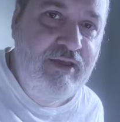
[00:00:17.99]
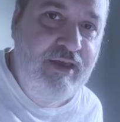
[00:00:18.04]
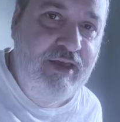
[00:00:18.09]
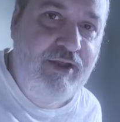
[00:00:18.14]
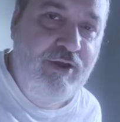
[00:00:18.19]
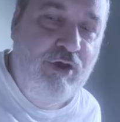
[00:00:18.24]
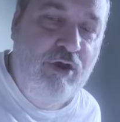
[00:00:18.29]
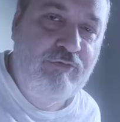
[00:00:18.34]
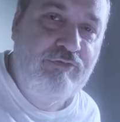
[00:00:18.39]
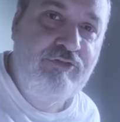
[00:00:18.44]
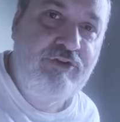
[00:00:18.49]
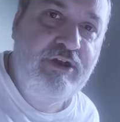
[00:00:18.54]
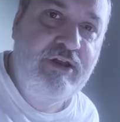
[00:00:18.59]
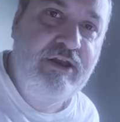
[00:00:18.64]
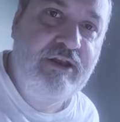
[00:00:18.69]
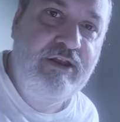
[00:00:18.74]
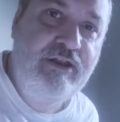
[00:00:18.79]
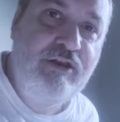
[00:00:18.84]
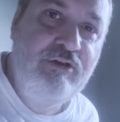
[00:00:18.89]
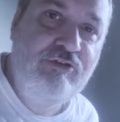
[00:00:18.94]
and offering
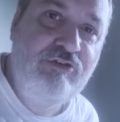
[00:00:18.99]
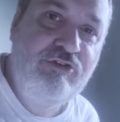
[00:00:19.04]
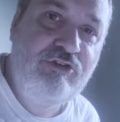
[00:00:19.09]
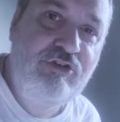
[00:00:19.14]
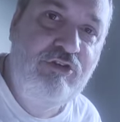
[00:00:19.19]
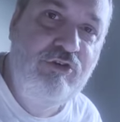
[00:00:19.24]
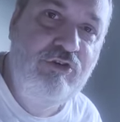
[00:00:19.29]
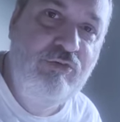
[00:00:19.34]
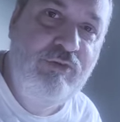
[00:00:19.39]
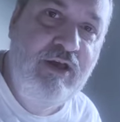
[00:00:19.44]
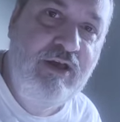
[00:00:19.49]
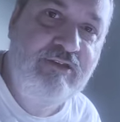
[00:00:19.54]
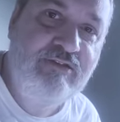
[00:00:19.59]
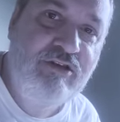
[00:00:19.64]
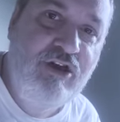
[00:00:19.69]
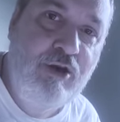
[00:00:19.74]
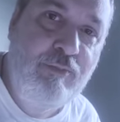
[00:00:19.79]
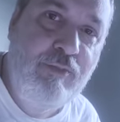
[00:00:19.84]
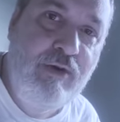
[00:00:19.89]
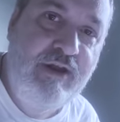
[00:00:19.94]
it here to you as
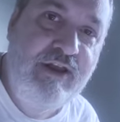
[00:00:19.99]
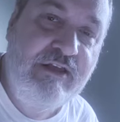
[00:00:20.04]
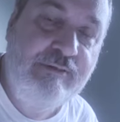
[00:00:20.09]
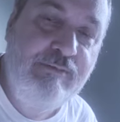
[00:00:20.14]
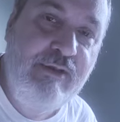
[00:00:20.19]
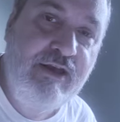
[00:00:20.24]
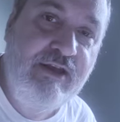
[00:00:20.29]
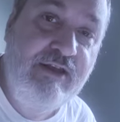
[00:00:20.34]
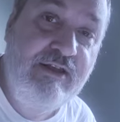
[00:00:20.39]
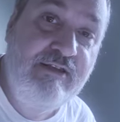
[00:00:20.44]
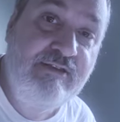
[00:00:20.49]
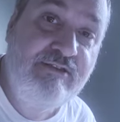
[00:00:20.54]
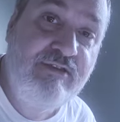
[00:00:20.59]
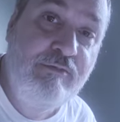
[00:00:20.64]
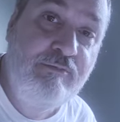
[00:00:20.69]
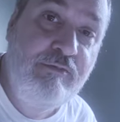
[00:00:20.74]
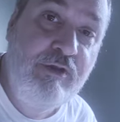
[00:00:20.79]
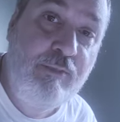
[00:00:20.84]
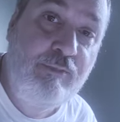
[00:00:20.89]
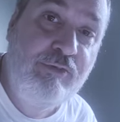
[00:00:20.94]
harmonic
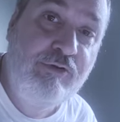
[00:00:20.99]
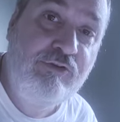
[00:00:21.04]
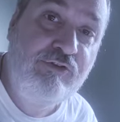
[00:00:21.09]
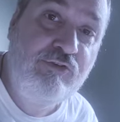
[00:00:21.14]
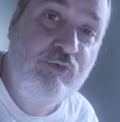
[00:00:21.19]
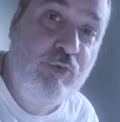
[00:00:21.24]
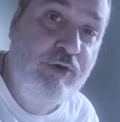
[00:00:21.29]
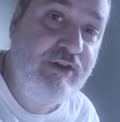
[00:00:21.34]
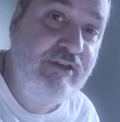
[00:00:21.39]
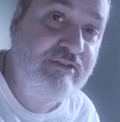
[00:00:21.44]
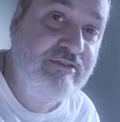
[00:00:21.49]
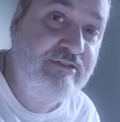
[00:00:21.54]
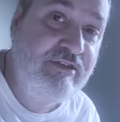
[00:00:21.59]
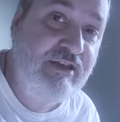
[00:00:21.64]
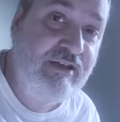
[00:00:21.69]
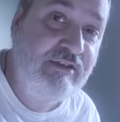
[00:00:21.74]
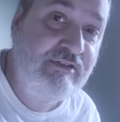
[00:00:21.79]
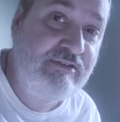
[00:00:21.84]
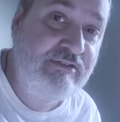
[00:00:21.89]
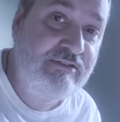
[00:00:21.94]
mechanism number
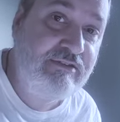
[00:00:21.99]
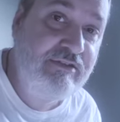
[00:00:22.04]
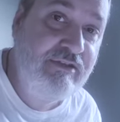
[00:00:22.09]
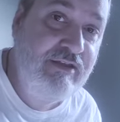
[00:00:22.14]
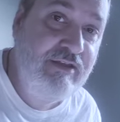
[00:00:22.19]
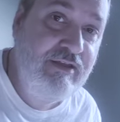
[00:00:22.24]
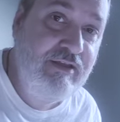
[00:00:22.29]
26.